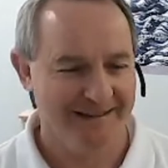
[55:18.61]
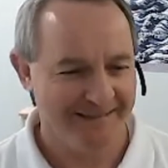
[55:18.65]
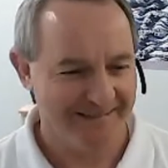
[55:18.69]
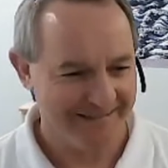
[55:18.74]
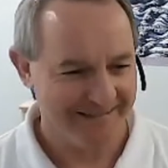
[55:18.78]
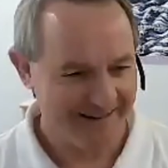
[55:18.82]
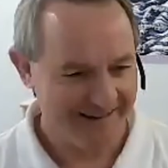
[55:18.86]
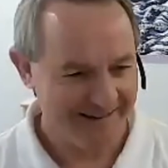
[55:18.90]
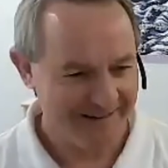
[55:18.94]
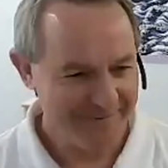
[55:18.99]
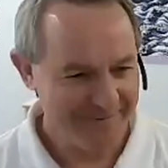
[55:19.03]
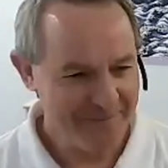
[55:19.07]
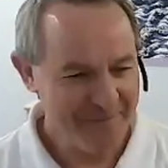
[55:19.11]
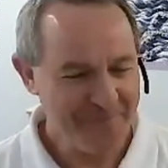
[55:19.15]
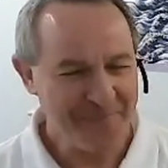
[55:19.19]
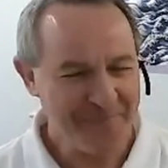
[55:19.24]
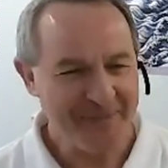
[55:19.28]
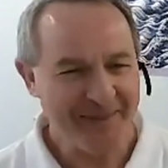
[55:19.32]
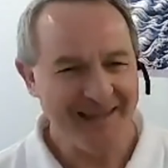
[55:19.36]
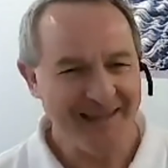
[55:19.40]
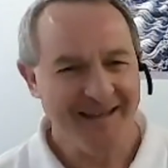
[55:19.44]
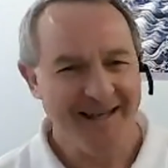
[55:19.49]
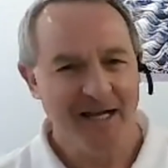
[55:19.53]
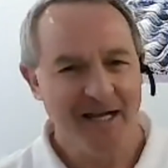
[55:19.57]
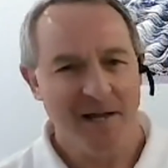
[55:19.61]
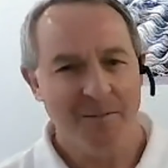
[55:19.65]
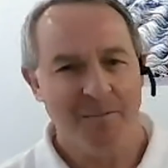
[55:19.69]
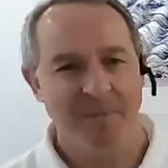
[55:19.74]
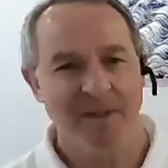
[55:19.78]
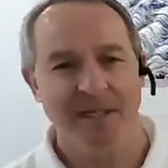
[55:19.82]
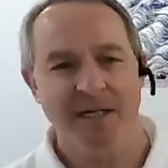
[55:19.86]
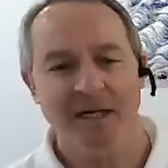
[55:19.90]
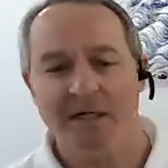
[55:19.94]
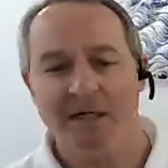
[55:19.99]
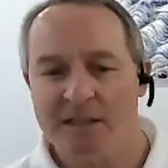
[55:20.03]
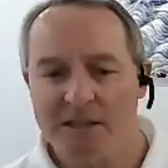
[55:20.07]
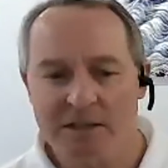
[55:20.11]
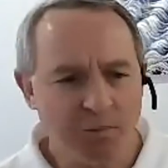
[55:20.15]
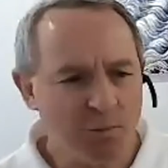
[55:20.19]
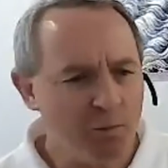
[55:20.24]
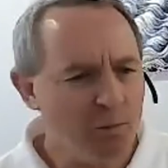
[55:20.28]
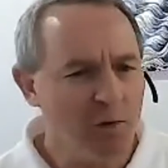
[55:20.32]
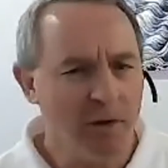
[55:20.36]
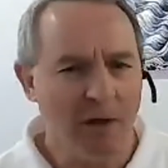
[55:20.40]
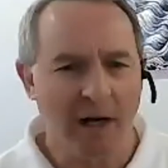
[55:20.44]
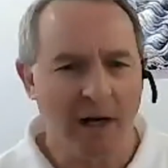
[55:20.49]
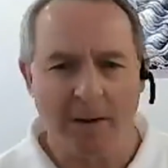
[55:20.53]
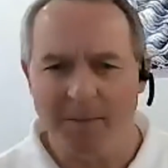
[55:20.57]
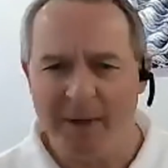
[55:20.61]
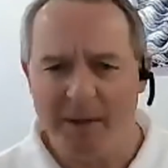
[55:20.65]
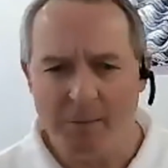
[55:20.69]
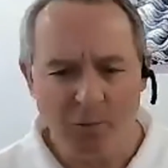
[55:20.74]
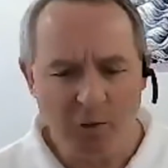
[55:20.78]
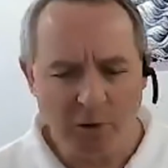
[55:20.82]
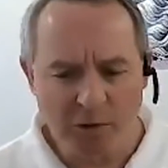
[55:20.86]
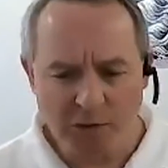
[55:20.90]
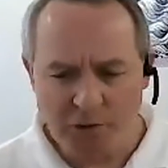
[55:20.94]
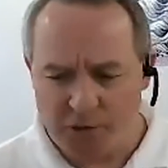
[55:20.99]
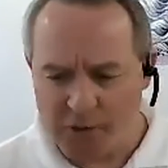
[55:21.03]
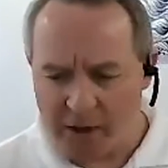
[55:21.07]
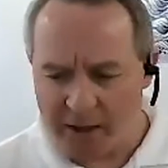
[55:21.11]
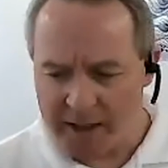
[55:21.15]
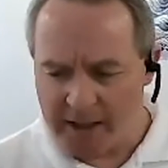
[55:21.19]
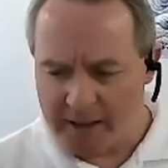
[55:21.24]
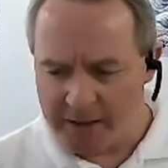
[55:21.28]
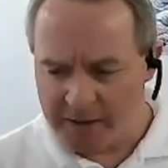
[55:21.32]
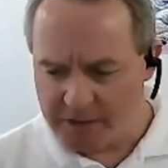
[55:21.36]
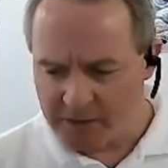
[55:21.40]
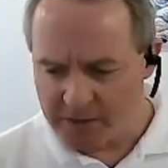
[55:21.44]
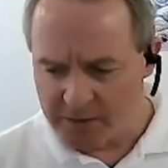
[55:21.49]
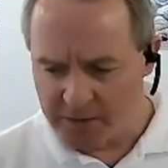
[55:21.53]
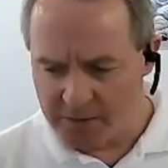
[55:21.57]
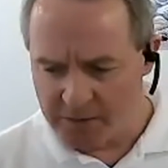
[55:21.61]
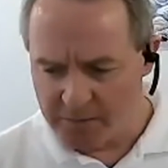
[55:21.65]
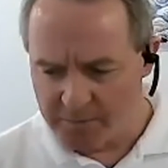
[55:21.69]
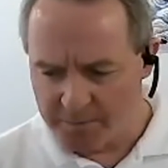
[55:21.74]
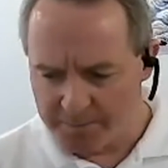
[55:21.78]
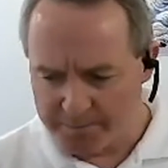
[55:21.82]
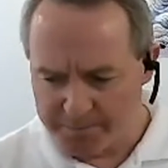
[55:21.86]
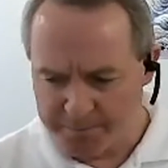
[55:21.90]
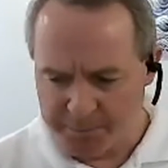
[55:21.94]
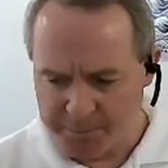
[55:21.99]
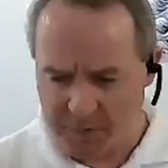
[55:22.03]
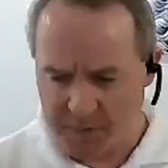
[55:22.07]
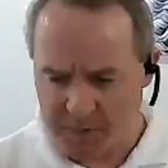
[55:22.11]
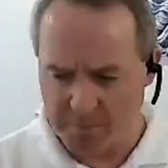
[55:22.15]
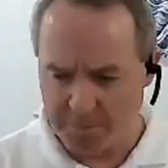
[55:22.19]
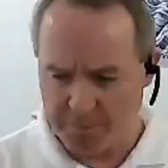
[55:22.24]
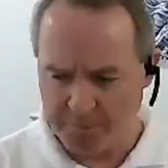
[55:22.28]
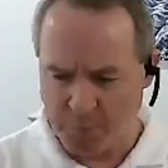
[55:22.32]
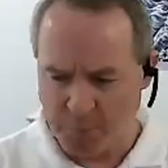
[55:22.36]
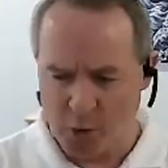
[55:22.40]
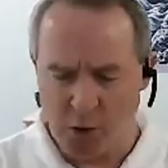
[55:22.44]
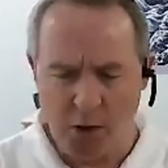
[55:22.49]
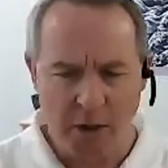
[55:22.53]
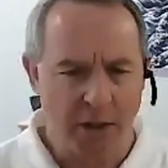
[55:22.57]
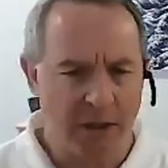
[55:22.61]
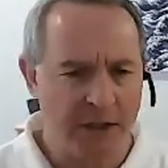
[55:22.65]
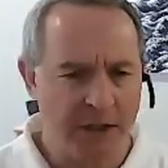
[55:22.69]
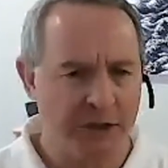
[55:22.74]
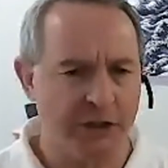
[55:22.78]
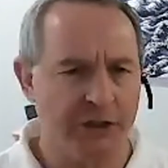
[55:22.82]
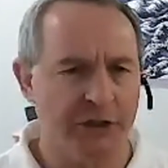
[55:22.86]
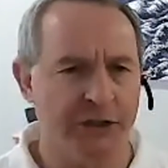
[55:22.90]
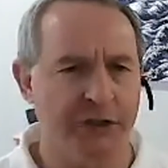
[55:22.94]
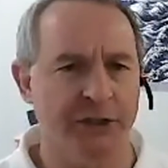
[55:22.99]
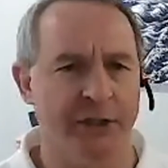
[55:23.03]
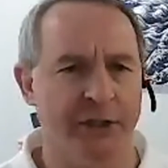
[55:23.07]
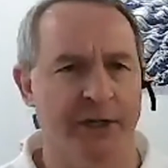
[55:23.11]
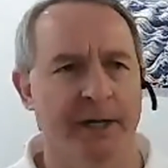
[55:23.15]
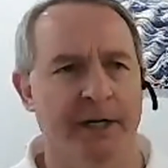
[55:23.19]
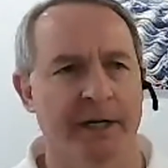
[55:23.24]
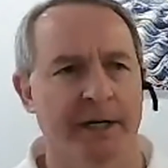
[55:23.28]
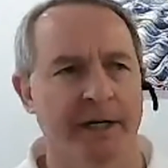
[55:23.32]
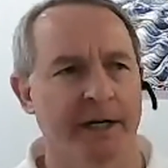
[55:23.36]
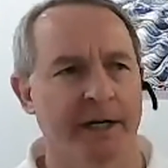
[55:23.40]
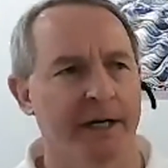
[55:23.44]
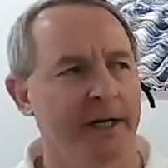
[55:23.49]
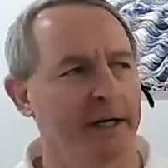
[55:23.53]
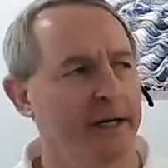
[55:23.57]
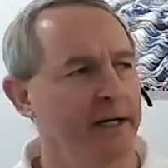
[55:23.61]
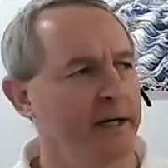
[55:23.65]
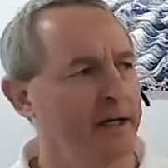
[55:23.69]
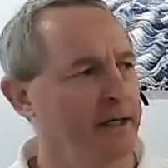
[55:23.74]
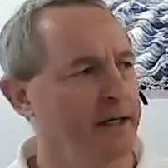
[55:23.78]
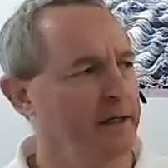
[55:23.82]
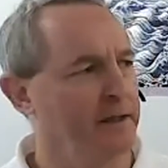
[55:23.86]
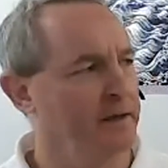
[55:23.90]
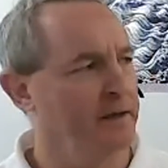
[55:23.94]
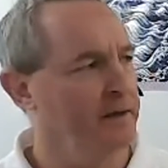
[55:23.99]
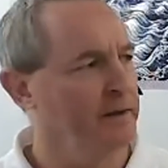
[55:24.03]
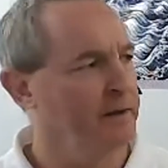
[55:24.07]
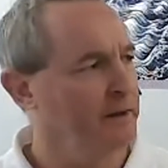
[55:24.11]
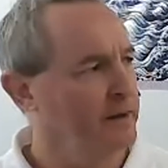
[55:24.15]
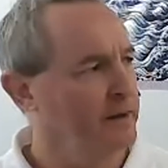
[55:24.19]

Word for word: All right. Because, we're, I mean, we're trained to push and